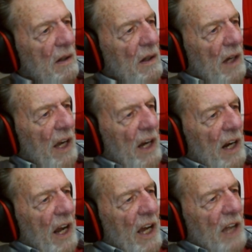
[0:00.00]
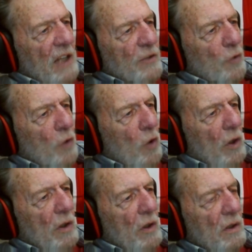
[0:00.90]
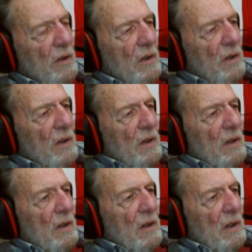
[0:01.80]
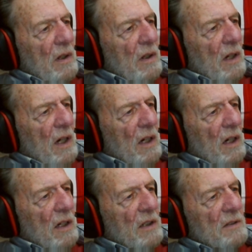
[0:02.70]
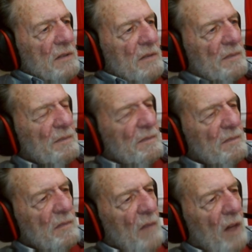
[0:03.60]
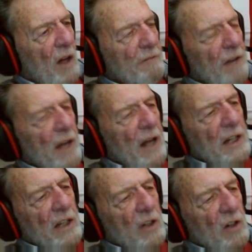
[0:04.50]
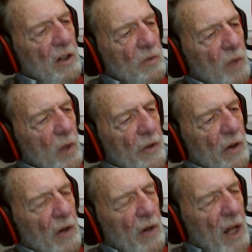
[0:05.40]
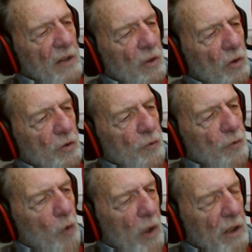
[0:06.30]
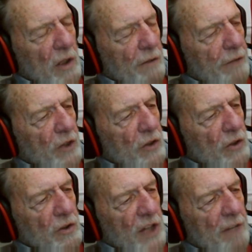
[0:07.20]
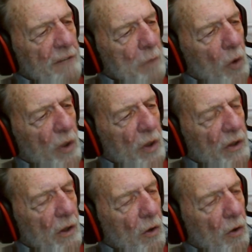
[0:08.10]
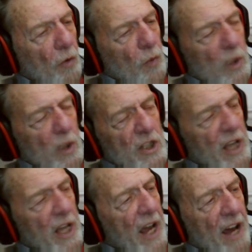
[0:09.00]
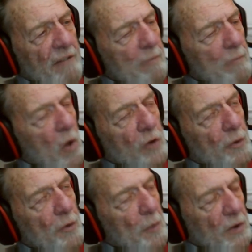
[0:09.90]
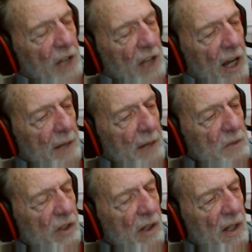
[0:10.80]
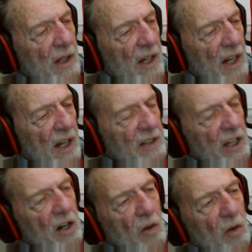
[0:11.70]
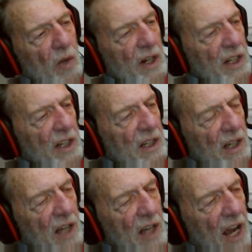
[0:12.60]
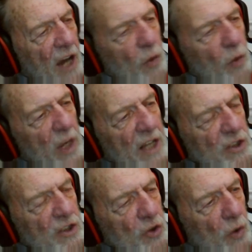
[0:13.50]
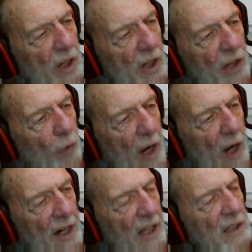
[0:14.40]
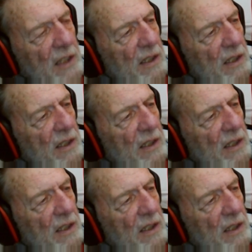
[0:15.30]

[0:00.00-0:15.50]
and ask for a finding on whether or not those 4 individuals have broken their oath, which they have multiple times, and they already acquiesced to it in writing.